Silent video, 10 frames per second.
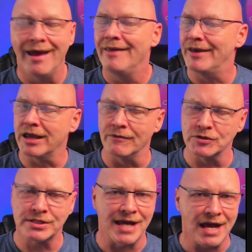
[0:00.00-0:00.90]
That
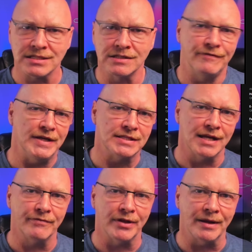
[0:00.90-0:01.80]
covers taxes, fees, and
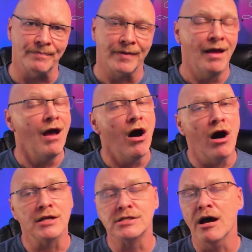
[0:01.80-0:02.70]
everything.
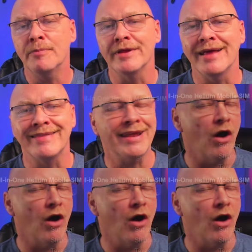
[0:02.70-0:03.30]
On top of that, that